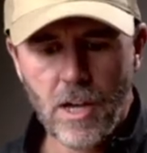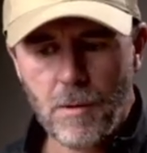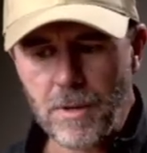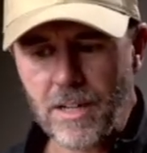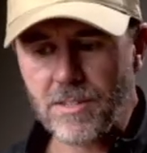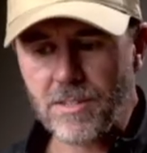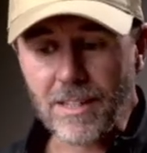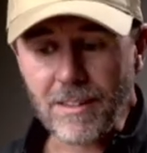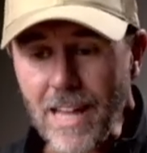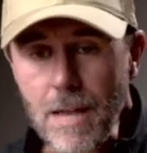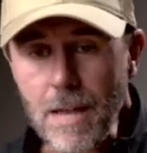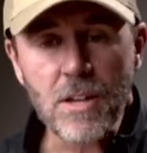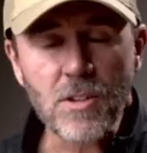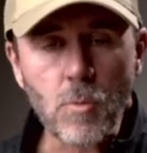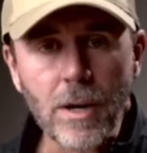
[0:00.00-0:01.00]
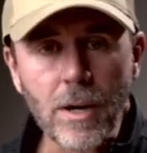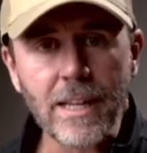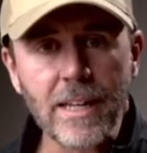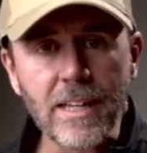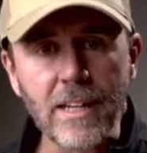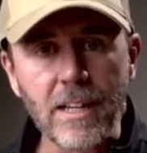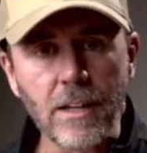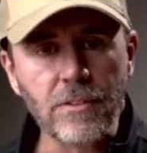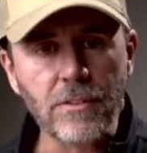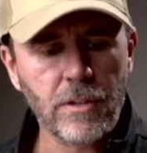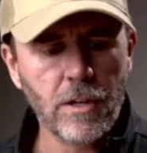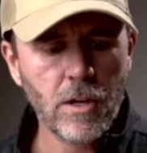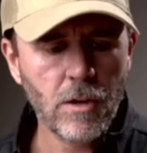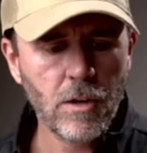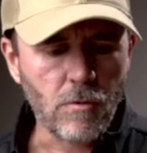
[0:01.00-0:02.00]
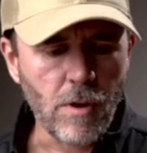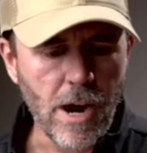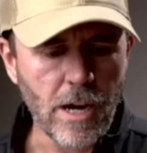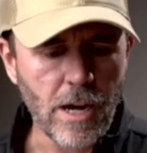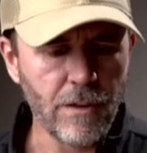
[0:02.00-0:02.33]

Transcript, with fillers: because the claim is what it is, right?